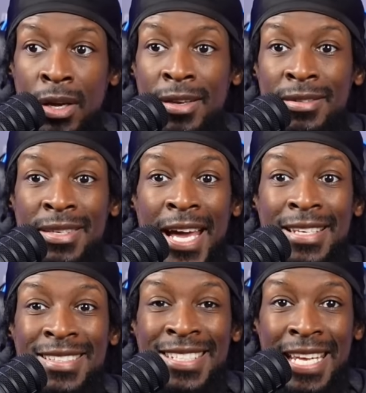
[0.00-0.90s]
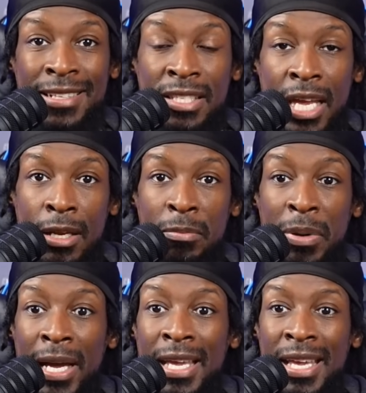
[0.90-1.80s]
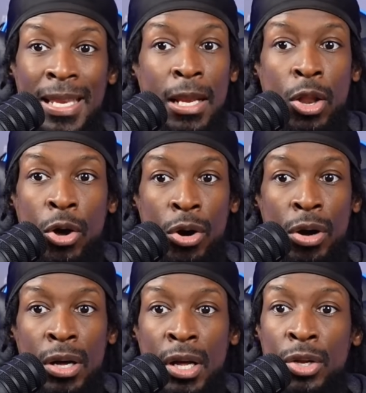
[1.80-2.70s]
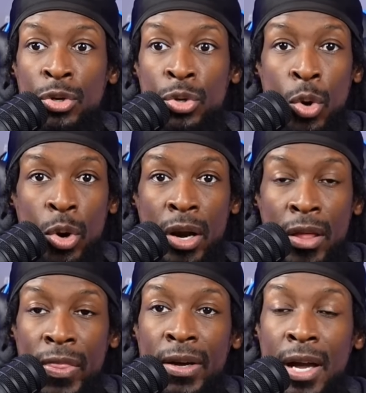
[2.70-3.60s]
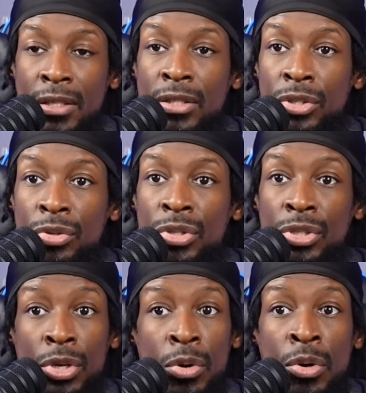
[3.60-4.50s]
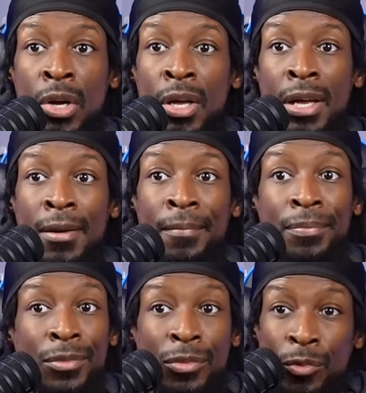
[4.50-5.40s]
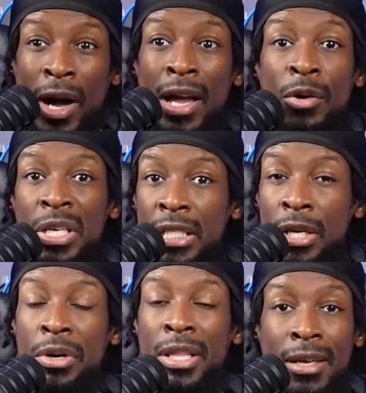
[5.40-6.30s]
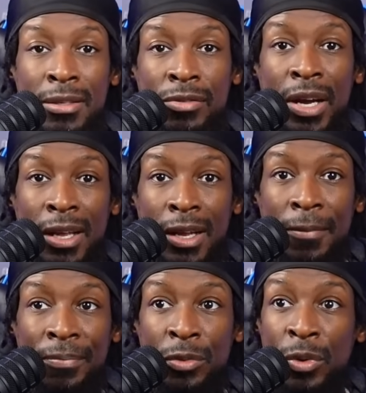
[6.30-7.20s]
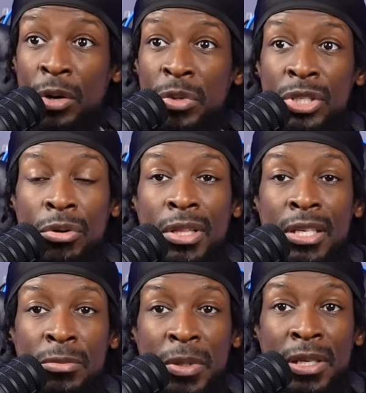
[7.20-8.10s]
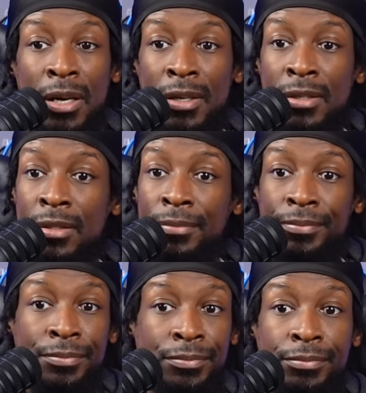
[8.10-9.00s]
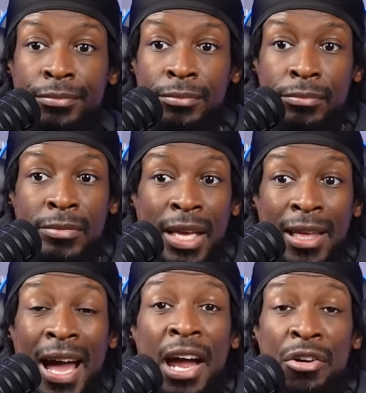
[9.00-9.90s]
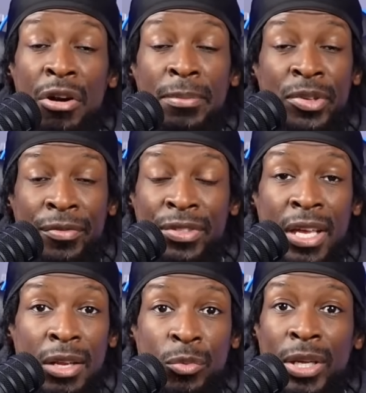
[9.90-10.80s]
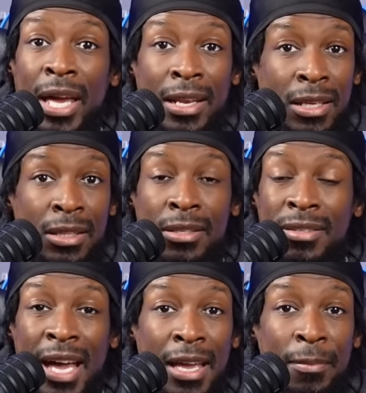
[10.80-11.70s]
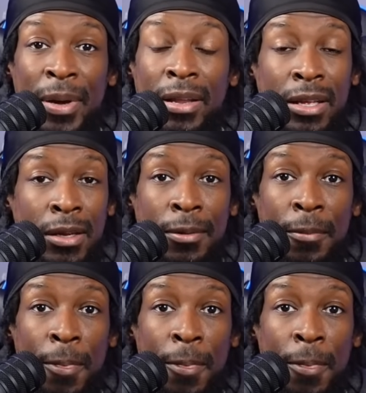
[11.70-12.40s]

It is not dictated by any law nor the Constitution. So why are we doing this right here? Well, we're doing this because higher ups have said we got to get this guy up out of here.